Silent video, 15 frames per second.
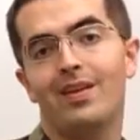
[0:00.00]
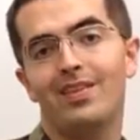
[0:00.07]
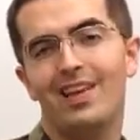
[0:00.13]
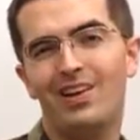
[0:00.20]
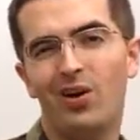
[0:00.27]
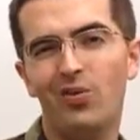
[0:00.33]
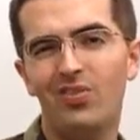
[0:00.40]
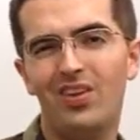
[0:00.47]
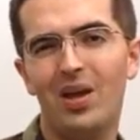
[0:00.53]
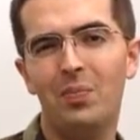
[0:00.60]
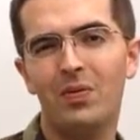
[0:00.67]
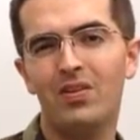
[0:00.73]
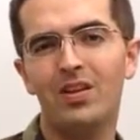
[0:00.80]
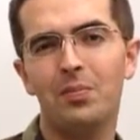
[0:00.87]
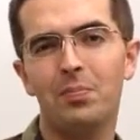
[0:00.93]
They don't
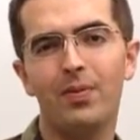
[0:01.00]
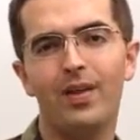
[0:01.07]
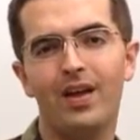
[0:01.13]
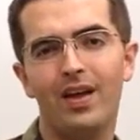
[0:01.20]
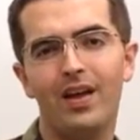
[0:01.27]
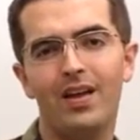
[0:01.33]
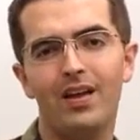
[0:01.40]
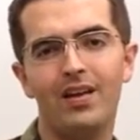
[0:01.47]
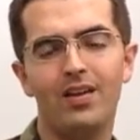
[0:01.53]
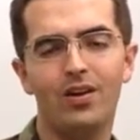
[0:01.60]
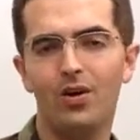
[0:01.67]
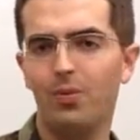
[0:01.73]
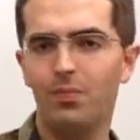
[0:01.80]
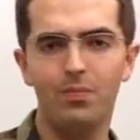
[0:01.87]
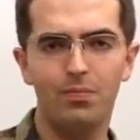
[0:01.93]
typically play,
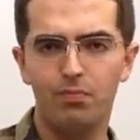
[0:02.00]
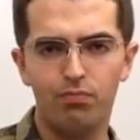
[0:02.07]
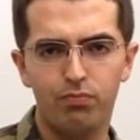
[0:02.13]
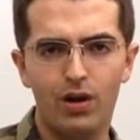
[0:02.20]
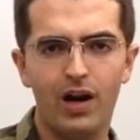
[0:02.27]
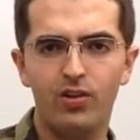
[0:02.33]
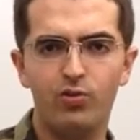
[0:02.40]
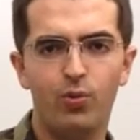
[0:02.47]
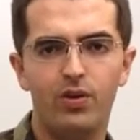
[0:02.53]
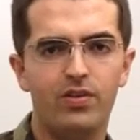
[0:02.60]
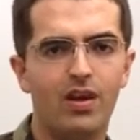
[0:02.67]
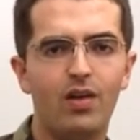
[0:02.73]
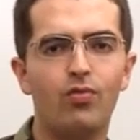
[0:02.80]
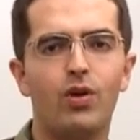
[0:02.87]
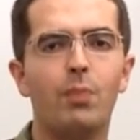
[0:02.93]
brass
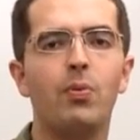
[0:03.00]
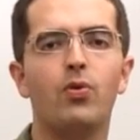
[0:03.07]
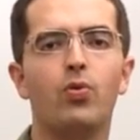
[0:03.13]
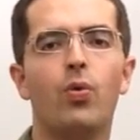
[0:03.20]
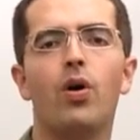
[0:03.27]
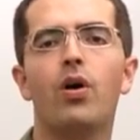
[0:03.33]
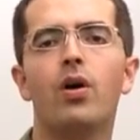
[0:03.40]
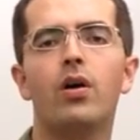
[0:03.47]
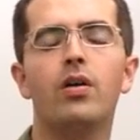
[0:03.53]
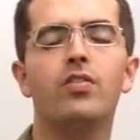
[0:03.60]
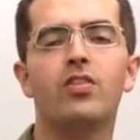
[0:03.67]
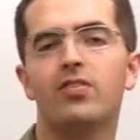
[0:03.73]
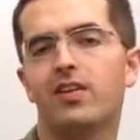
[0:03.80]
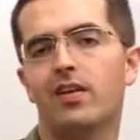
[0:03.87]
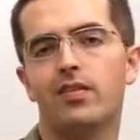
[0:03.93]
quintet repertoire,
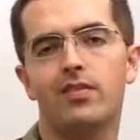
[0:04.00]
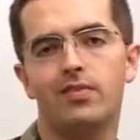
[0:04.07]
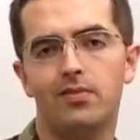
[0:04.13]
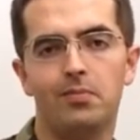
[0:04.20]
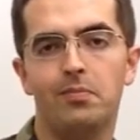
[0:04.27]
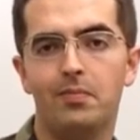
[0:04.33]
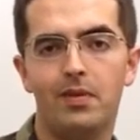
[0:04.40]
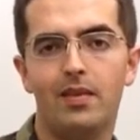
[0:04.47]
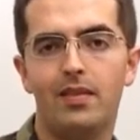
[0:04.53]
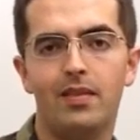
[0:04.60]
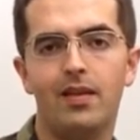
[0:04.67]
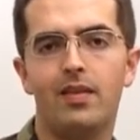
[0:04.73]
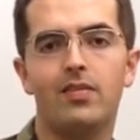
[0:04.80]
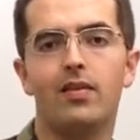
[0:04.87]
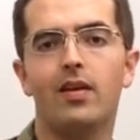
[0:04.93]
just because
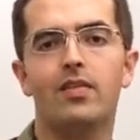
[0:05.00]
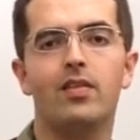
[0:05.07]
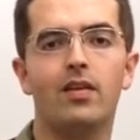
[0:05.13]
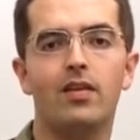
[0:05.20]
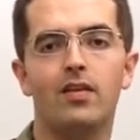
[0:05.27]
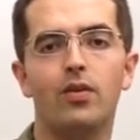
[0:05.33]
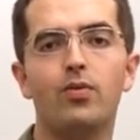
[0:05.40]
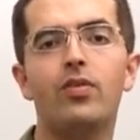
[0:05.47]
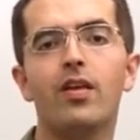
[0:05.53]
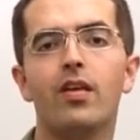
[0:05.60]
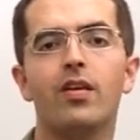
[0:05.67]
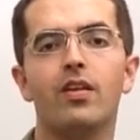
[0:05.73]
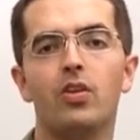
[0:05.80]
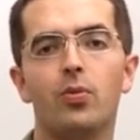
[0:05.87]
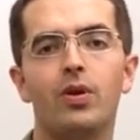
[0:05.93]
that's not the
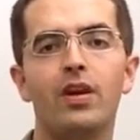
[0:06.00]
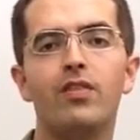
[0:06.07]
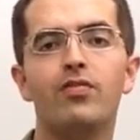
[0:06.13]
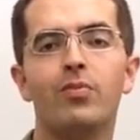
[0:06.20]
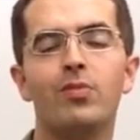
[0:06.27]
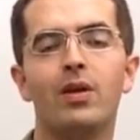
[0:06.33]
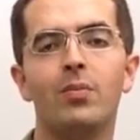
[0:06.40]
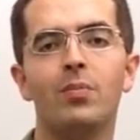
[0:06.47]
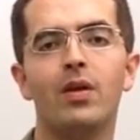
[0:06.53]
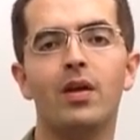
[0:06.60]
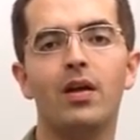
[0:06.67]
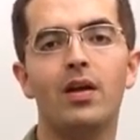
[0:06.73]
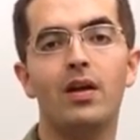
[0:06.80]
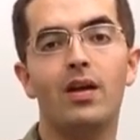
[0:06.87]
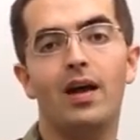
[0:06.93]
utility that we need from them.
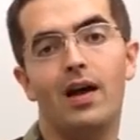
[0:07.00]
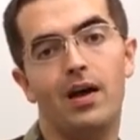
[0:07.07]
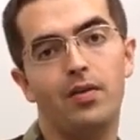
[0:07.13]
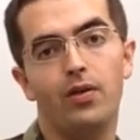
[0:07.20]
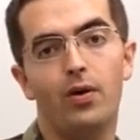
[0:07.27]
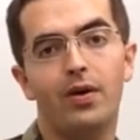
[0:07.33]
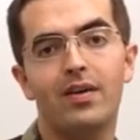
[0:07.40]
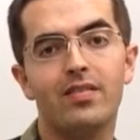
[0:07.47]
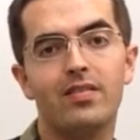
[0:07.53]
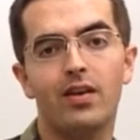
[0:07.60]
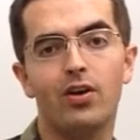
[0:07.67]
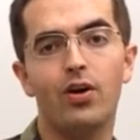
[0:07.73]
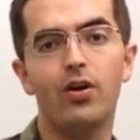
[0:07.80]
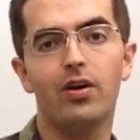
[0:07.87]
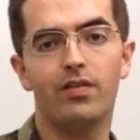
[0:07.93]
Although I guess they
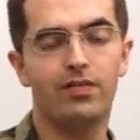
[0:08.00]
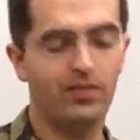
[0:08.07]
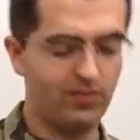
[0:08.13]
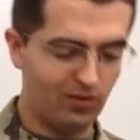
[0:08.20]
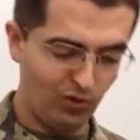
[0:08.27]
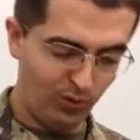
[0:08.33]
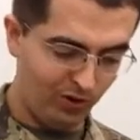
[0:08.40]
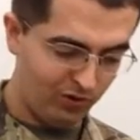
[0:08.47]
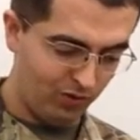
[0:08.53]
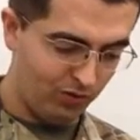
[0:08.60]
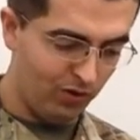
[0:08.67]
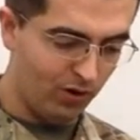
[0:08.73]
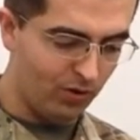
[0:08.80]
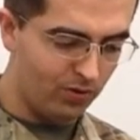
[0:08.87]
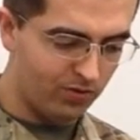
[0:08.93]
could if the situation
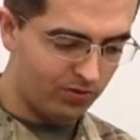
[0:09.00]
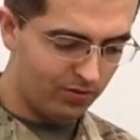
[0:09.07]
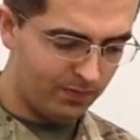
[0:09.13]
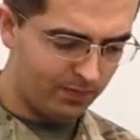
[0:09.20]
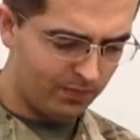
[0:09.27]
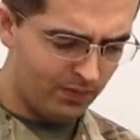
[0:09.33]
arose.